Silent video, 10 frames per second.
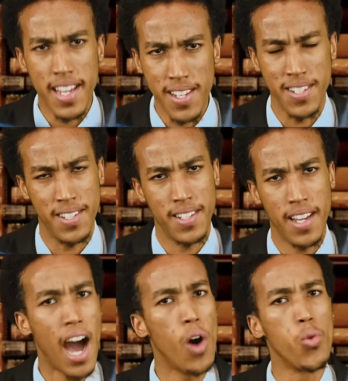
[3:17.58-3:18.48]
is
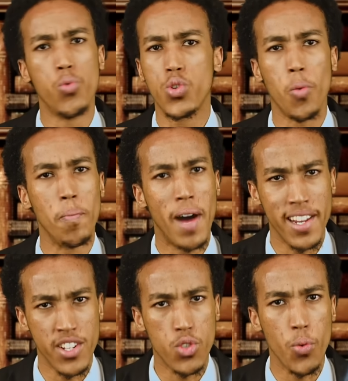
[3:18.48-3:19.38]
how Ruto
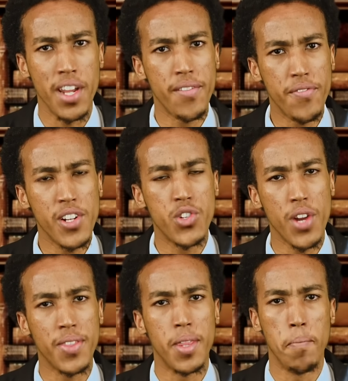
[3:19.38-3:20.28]
managed to
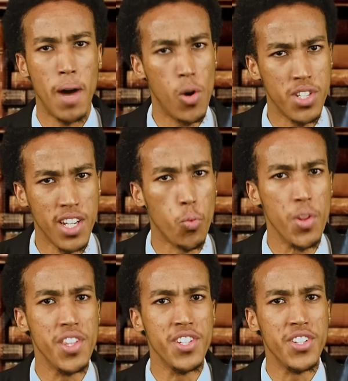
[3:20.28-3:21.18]
infiltrate the mountain
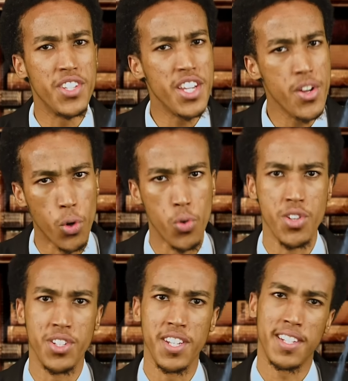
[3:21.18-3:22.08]
with zero
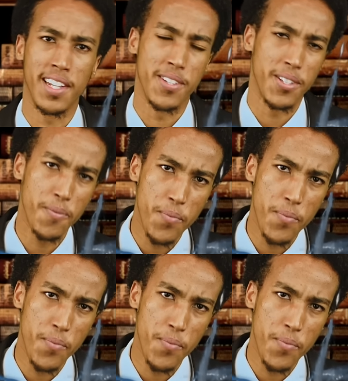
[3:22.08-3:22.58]
resistance.